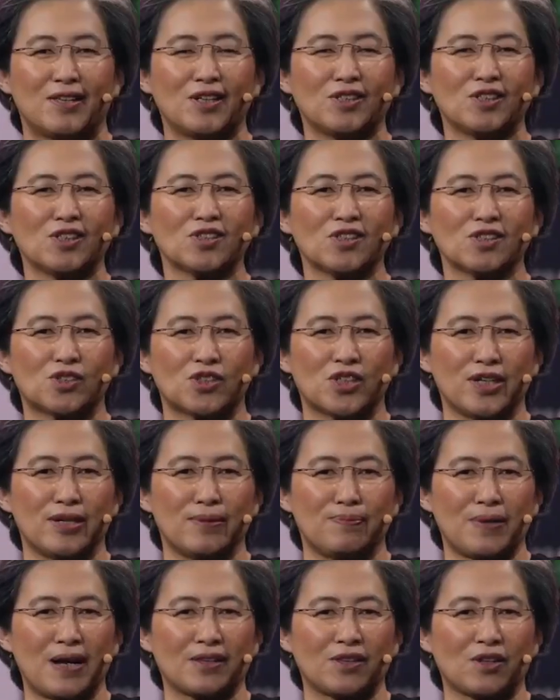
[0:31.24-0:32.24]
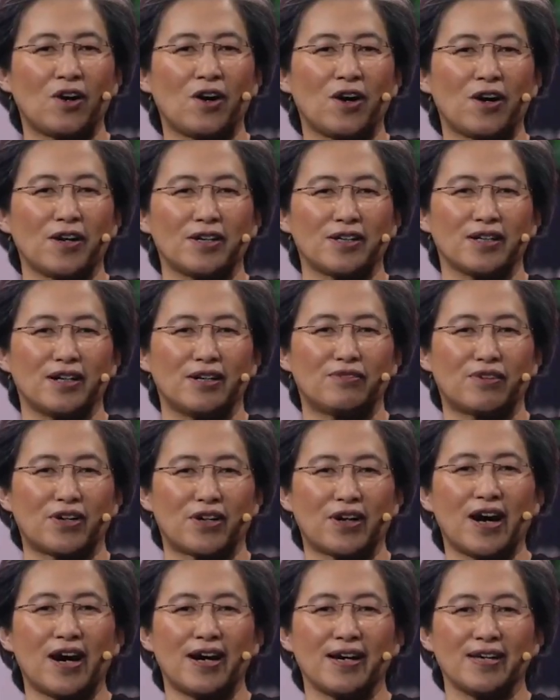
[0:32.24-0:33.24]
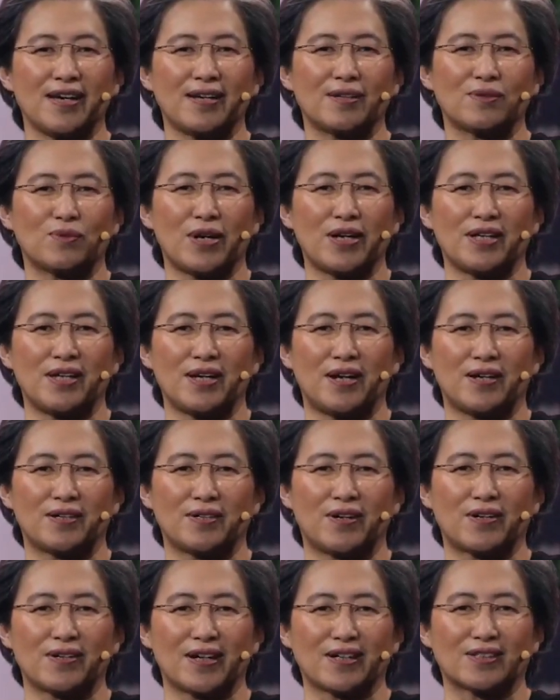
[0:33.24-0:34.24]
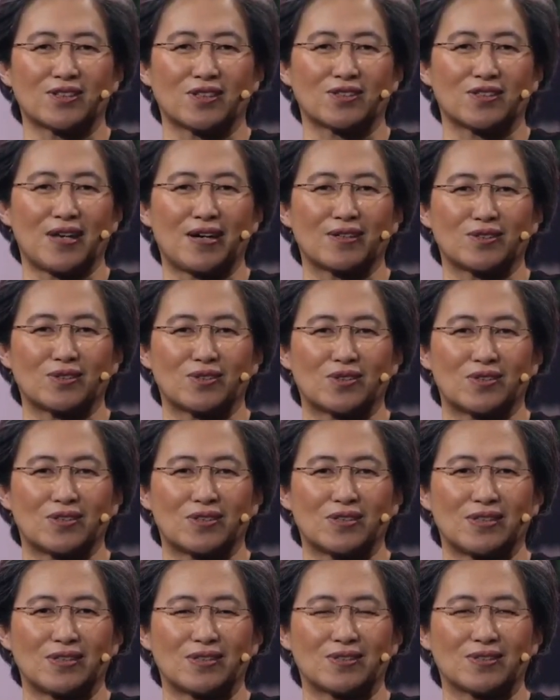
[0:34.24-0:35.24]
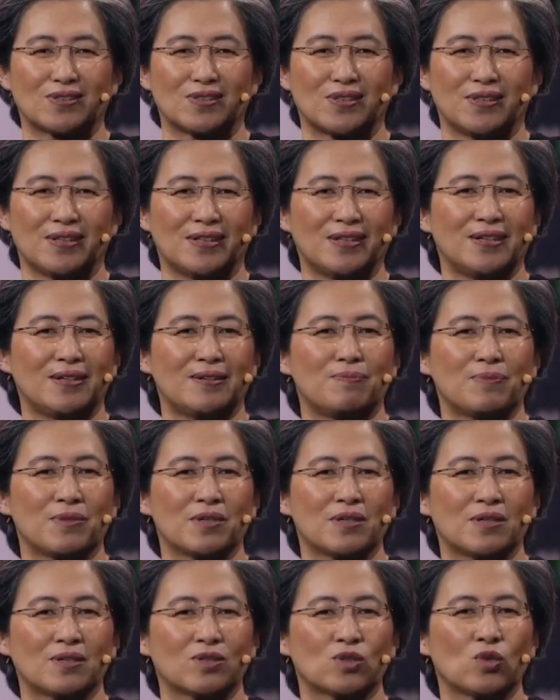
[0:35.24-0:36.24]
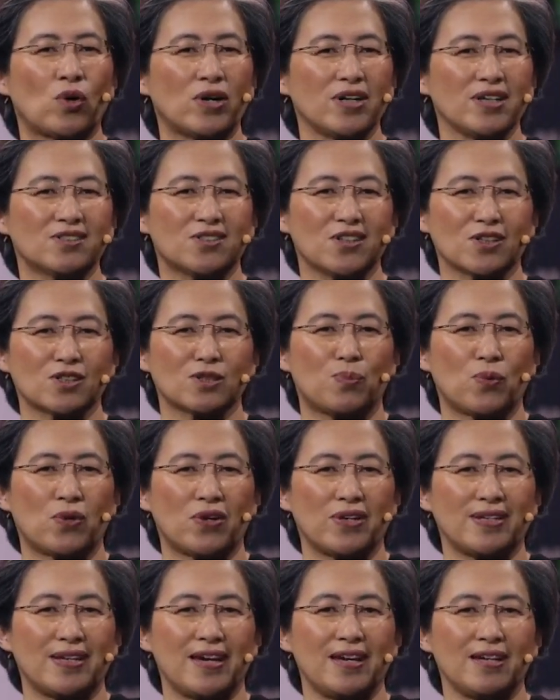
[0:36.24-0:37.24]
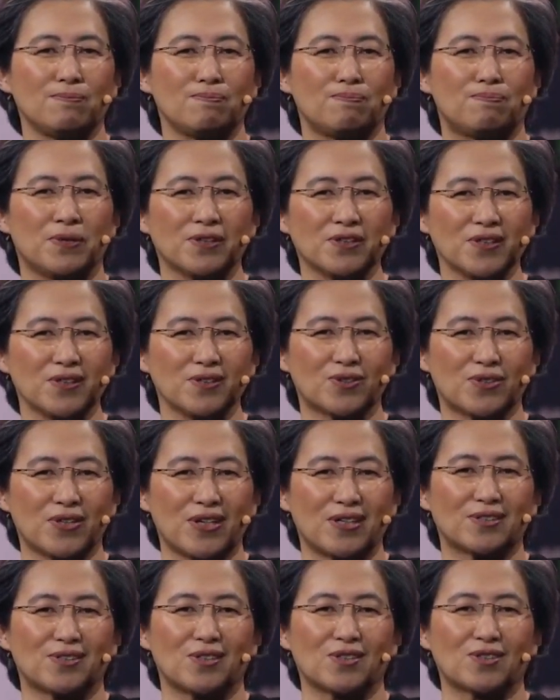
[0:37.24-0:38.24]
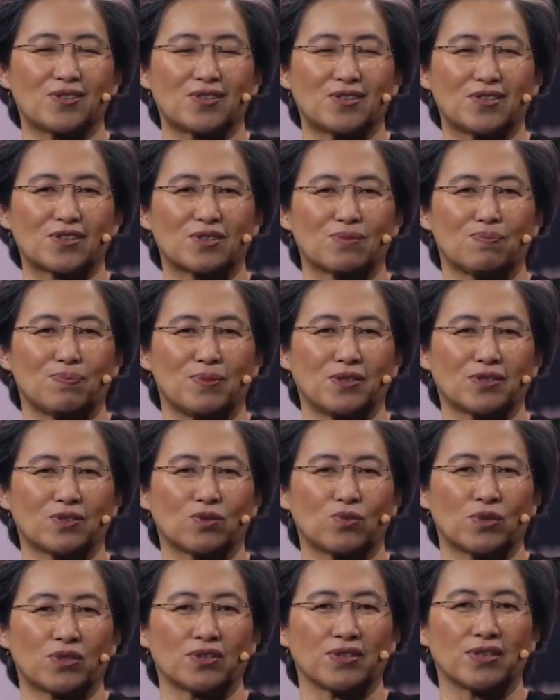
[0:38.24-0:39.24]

This is the chip at the heart of our high end Radeon RX 6000 series. 26.8 billion transistors built with